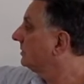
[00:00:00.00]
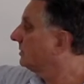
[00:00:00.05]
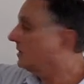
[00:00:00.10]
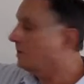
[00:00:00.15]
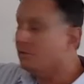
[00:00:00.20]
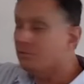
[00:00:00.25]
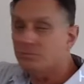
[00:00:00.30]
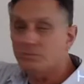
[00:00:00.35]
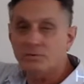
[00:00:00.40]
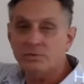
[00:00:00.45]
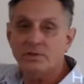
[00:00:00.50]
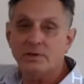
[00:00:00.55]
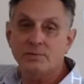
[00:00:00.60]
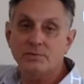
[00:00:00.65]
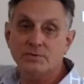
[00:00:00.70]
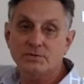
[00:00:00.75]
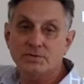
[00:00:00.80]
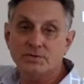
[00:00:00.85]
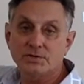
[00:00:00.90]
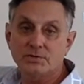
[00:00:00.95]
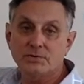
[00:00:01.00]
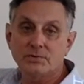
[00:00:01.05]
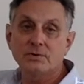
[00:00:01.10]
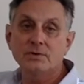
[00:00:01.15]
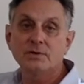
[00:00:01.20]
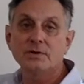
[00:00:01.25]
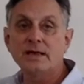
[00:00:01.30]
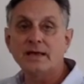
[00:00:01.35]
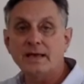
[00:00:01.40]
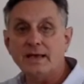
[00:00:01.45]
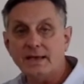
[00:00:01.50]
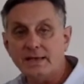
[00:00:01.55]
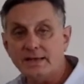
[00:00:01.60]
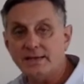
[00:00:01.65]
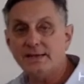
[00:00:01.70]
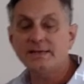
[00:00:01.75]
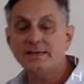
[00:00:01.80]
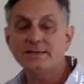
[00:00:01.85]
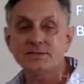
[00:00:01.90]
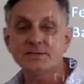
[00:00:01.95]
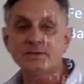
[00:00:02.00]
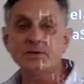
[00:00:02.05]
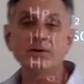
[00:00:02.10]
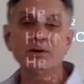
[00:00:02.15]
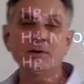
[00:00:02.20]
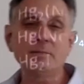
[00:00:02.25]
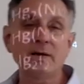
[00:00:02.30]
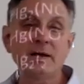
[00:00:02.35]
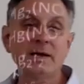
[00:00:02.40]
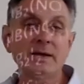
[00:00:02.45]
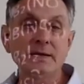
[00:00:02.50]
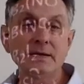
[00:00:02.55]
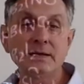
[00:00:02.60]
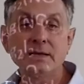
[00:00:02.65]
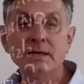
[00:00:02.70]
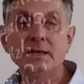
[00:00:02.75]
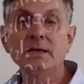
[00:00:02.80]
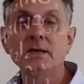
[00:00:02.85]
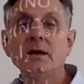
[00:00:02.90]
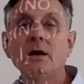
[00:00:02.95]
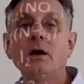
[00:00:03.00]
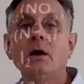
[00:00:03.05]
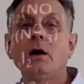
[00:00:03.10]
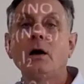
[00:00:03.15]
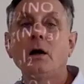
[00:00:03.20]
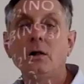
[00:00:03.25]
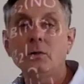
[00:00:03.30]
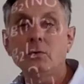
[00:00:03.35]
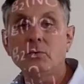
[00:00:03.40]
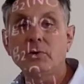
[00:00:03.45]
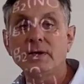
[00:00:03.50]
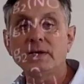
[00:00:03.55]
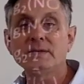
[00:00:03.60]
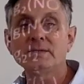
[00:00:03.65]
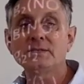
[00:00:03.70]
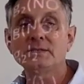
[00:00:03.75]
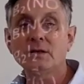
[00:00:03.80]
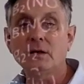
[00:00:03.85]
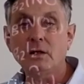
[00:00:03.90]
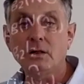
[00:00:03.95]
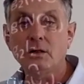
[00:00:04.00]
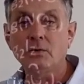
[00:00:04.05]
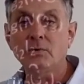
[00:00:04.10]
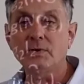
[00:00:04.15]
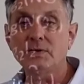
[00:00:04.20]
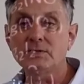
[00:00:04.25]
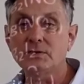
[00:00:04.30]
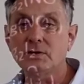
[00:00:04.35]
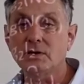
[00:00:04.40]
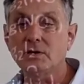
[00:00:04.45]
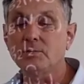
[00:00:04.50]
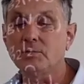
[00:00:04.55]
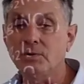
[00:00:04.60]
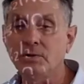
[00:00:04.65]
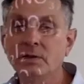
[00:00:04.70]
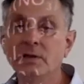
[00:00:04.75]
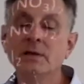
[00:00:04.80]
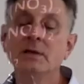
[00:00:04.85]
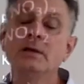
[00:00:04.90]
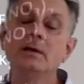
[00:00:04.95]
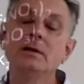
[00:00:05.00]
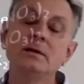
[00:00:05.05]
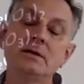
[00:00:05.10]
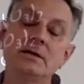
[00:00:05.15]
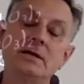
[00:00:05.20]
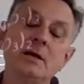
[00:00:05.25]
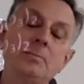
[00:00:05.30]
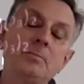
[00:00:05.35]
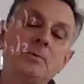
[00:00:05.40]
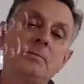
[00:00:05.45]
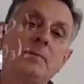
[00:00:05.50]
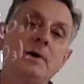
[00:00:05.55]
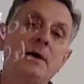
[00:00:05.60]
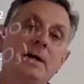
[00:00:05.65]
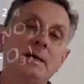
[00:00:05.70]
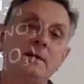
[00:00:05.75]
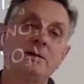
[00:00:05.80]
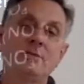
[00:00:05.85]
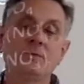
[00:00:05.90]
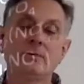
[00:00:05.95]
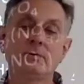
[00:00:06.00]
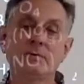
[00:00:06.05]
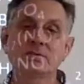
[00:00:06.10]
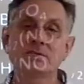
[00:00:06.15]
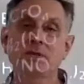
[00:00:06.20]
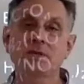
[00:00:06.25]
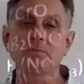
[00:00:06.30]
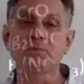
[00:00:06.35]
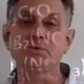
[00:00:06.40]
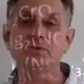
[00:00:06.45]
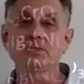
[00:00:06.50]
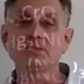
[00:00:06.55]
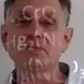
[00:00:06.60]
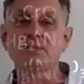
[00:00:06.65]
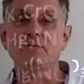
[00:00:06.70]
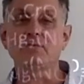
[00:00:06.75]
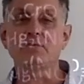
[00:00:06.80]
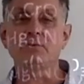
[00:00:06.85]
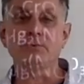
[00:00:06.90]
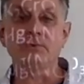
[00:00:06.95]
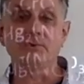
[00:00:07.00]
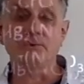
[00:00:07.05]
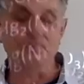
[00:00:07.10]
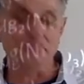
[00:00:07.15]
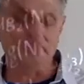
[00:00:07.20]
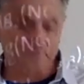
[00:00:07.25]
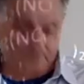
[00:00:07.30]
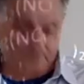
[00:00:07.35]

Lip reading: rule number 2, any sodium ion, always soluble. You keep in mind there are exceptions to every rule.